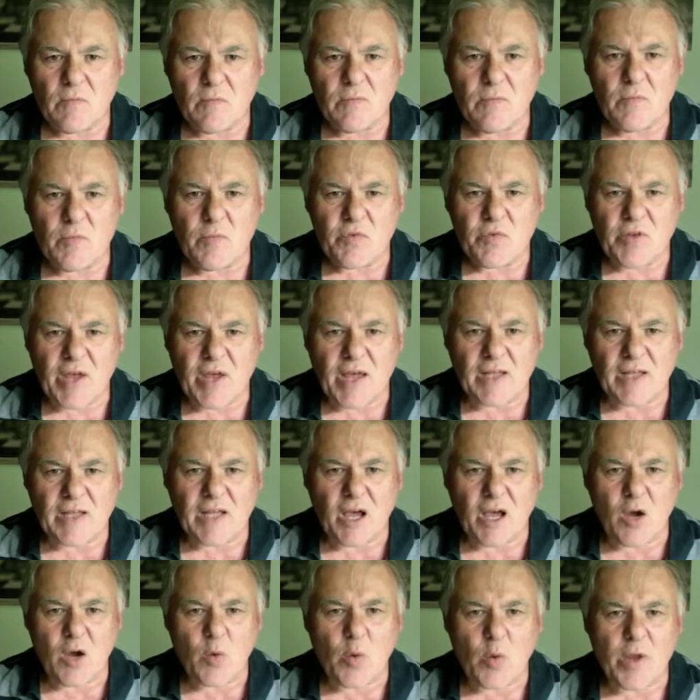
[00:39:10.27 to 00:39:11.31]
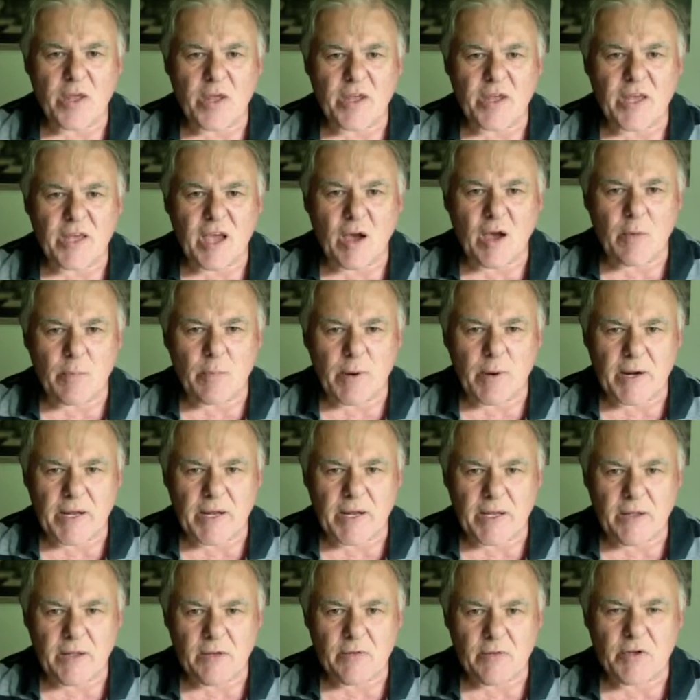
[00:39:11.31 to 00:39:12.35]
We say, hello, where are you going, buddy?
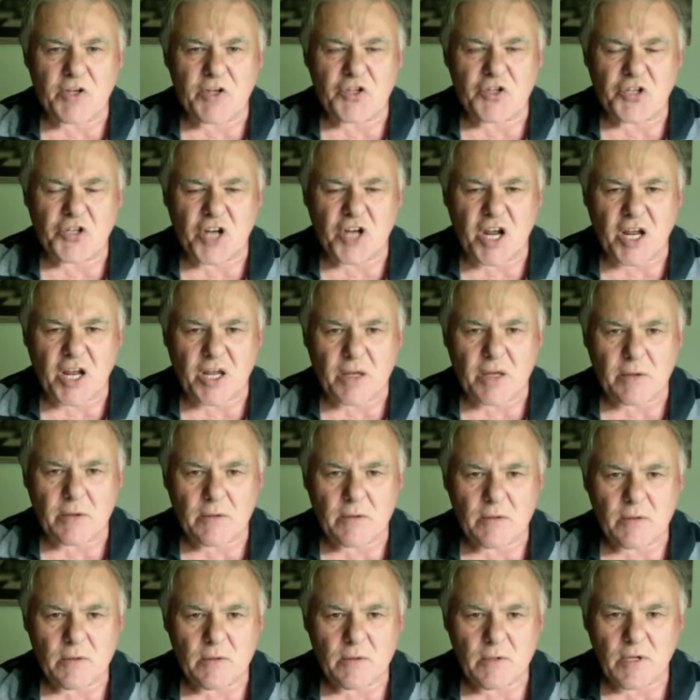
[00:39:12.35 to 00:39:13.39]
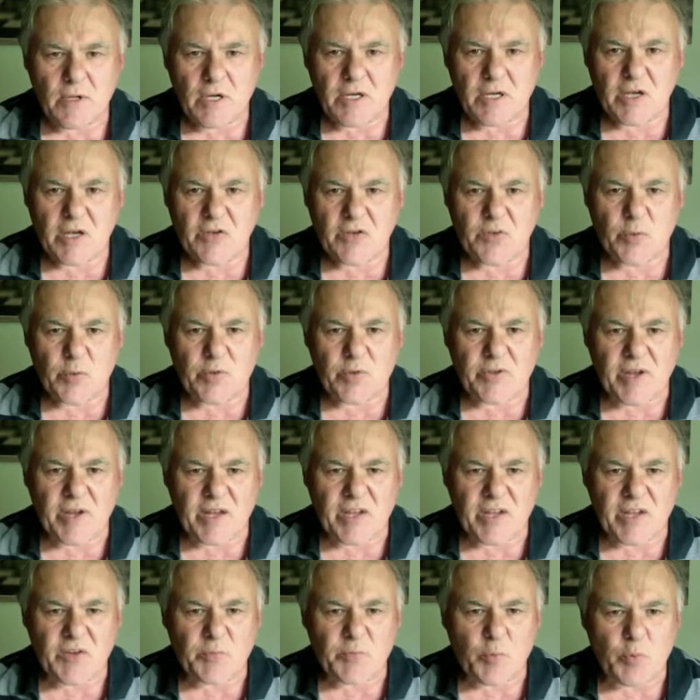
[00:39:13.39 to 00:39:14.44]
You're in check. Okay, so we attack
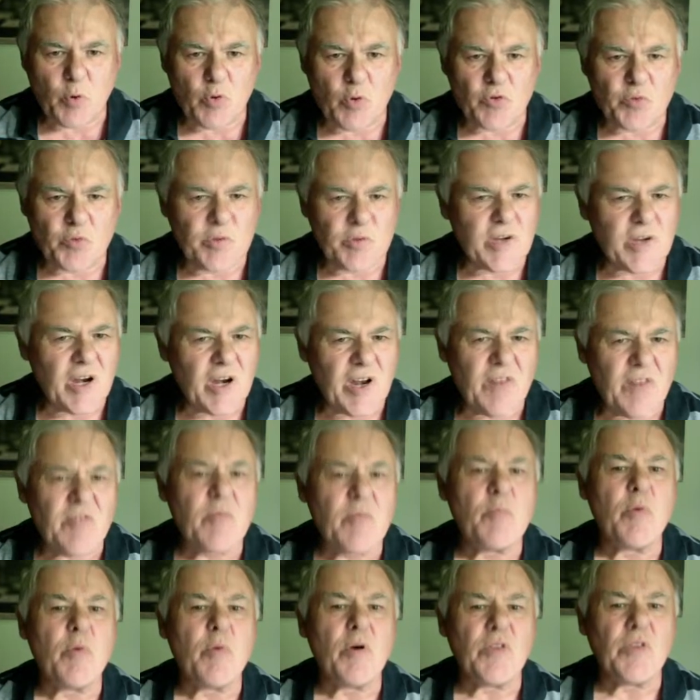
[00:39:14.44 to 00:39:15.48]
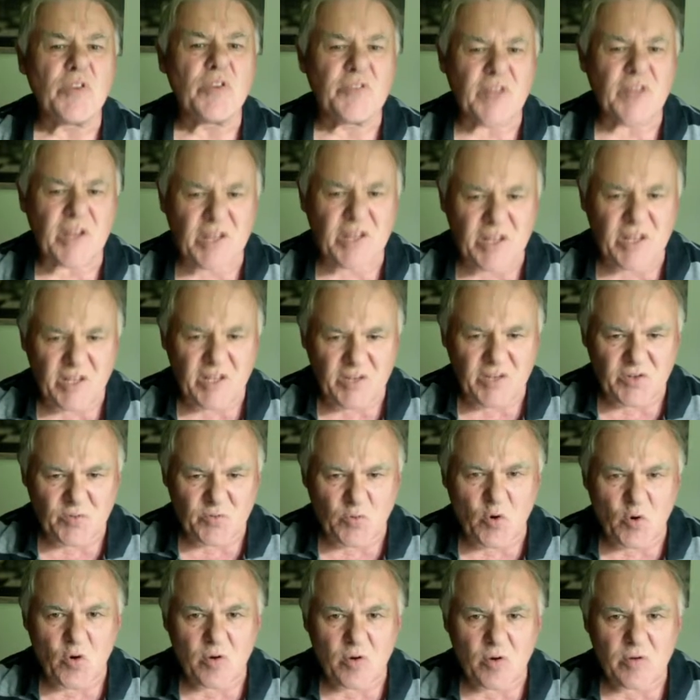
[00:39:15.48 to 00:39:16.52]
his pawns. We don't even bother taking his
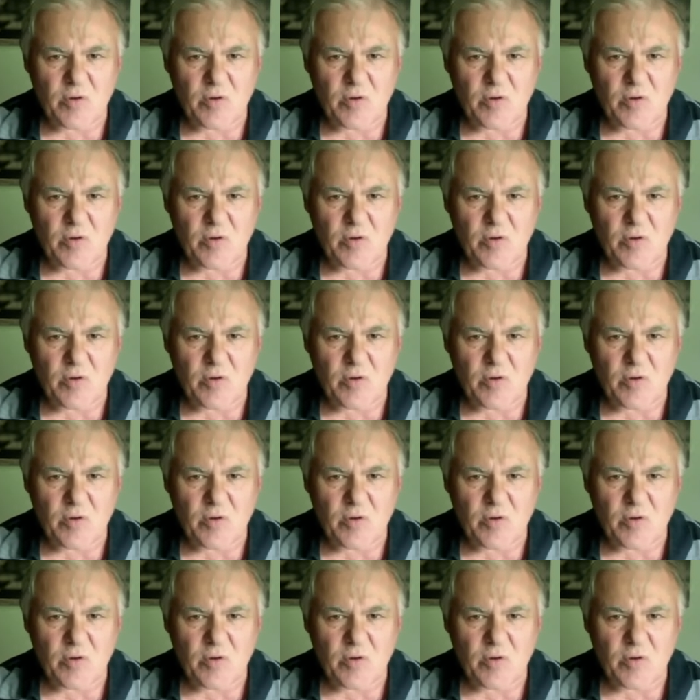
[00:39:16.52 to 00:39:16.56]
rook.